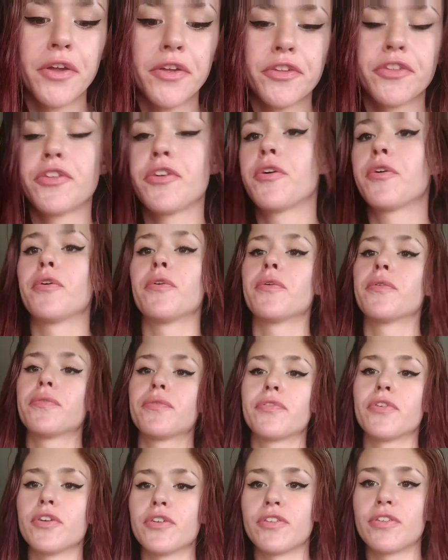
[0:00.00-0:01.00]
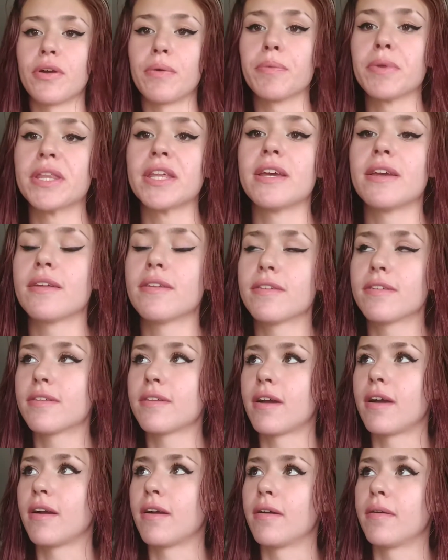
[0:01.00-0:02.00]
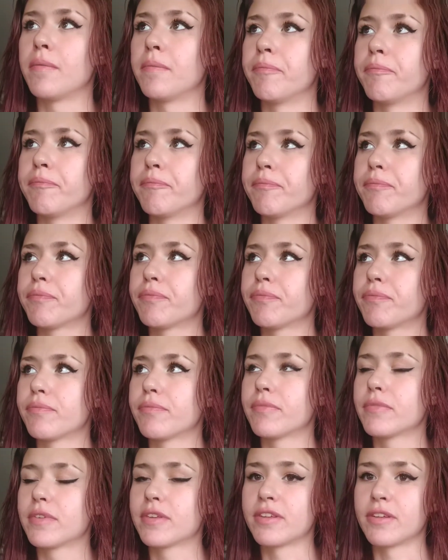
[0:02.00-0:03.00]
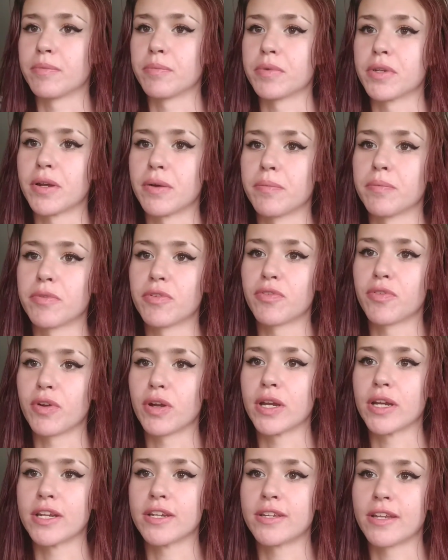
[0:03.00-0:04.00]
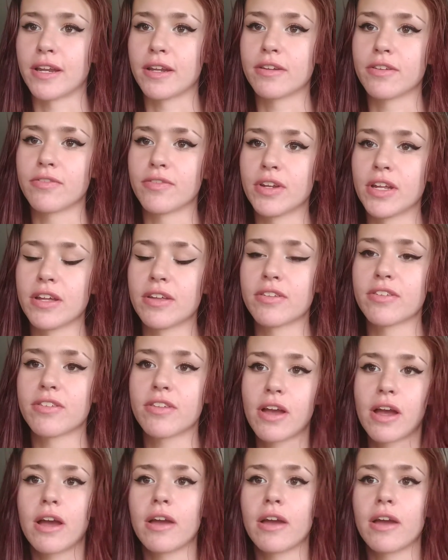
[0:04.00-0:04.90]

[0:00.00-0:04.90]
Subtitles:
So for some of these symptoms, for inattentiveness,